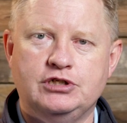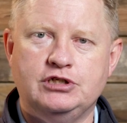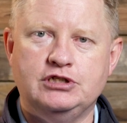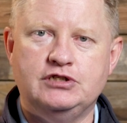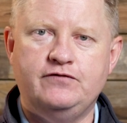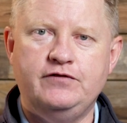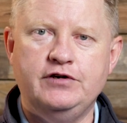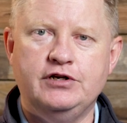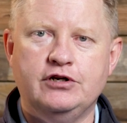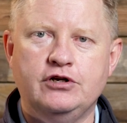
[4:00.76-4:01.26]
it
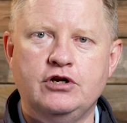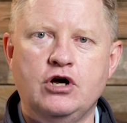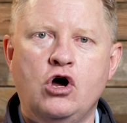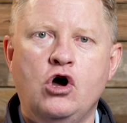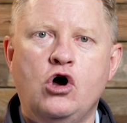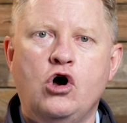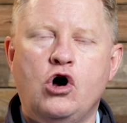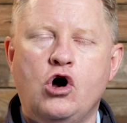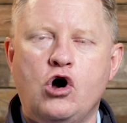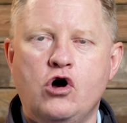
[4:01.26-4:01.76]
is fitted
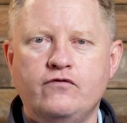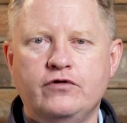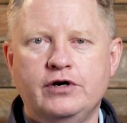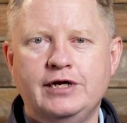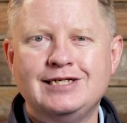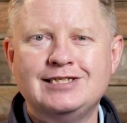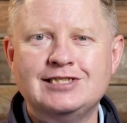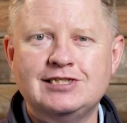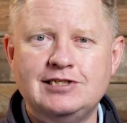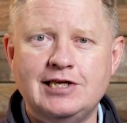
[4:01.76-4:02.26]
over an
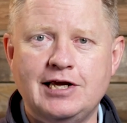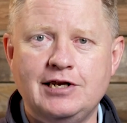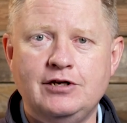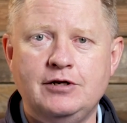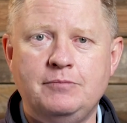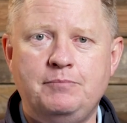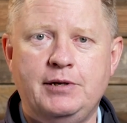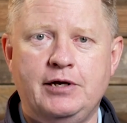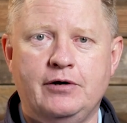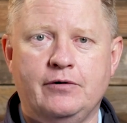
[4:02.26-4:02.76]

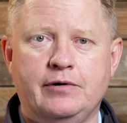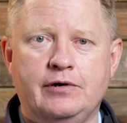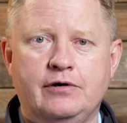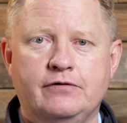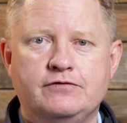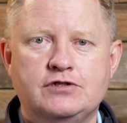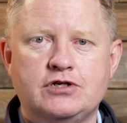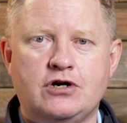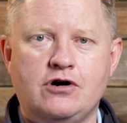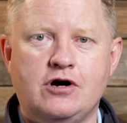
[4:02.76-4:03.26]
extended period
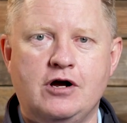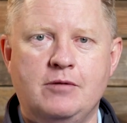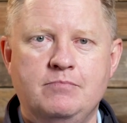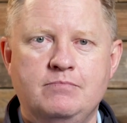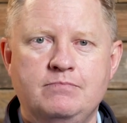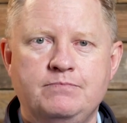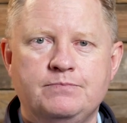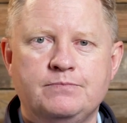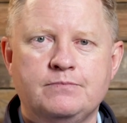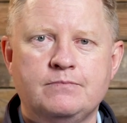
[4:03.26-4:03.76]
of time.
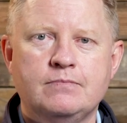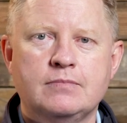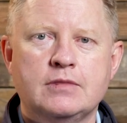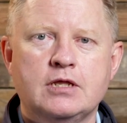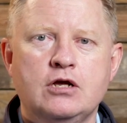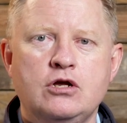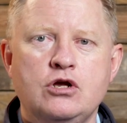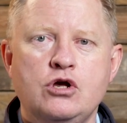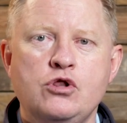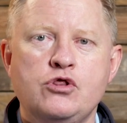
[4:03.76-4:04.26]

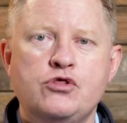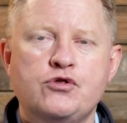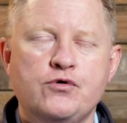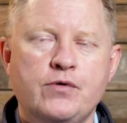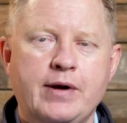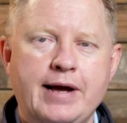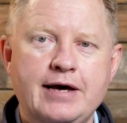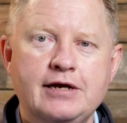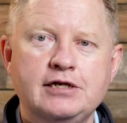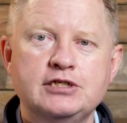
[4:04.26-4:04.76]

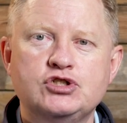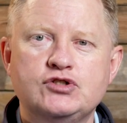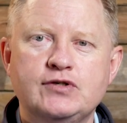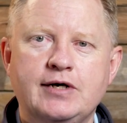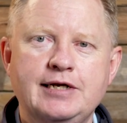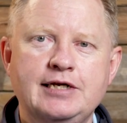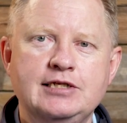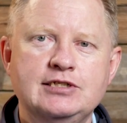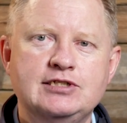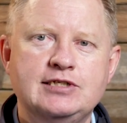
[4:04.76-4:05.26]
Throughout
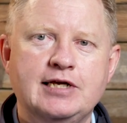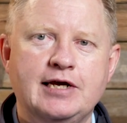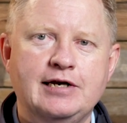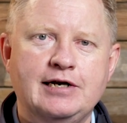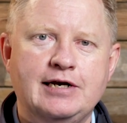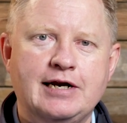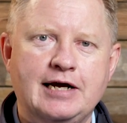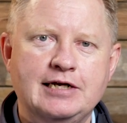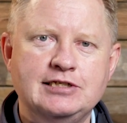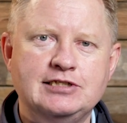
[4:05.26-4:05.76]
Australian
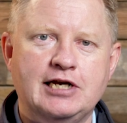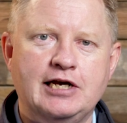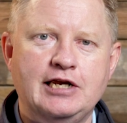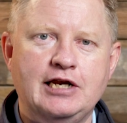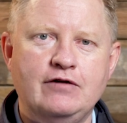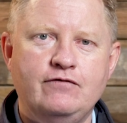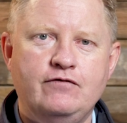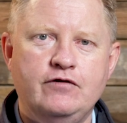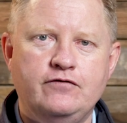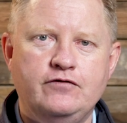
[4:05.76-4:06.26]
Standard AS
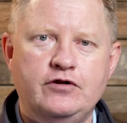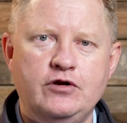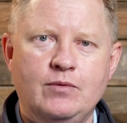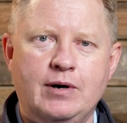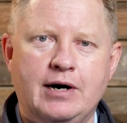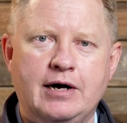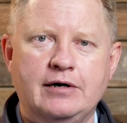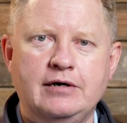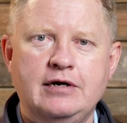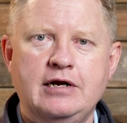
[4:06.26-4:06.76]

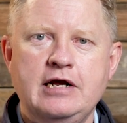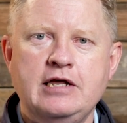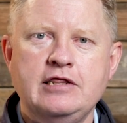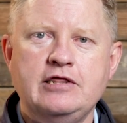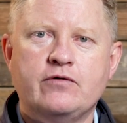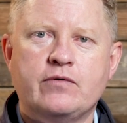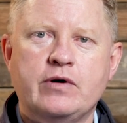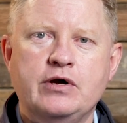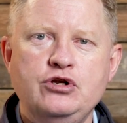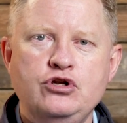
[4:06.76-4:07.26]
1851,
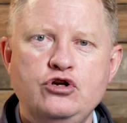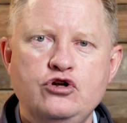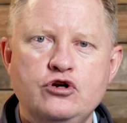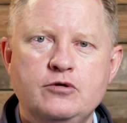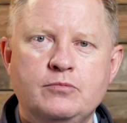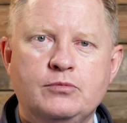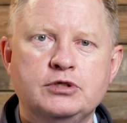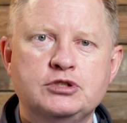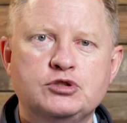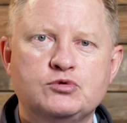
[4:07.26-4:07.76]
there are
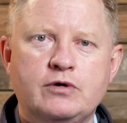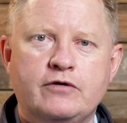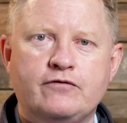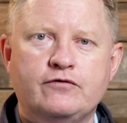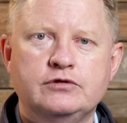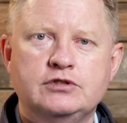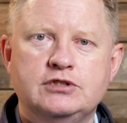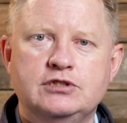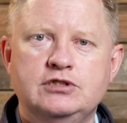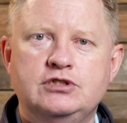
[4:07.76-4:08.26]
numerous
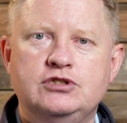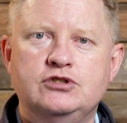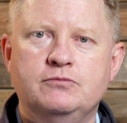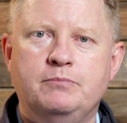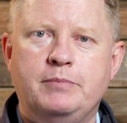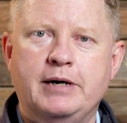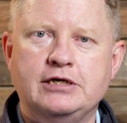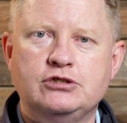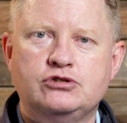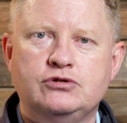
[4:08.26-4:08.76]
references to
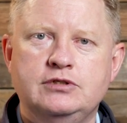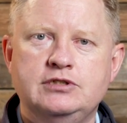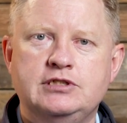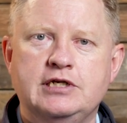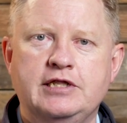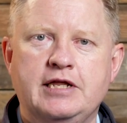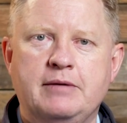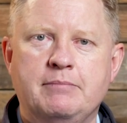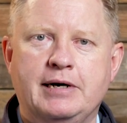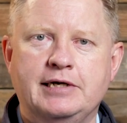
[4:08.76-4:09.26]
batteries
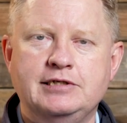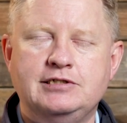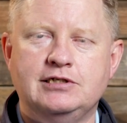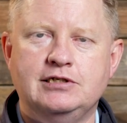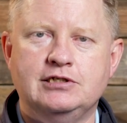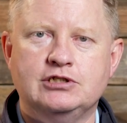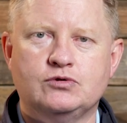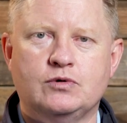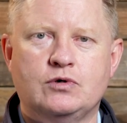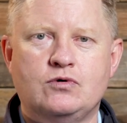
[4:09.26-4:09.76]
and their
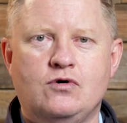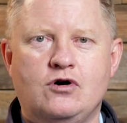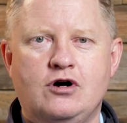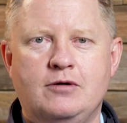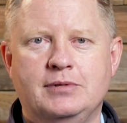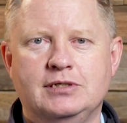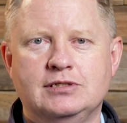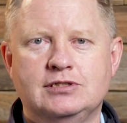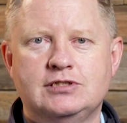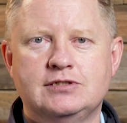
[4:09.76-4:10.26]
maintenance
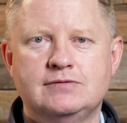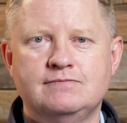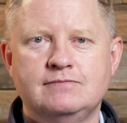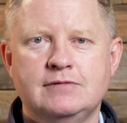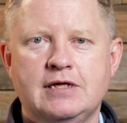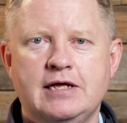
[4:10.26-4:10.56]
requirements.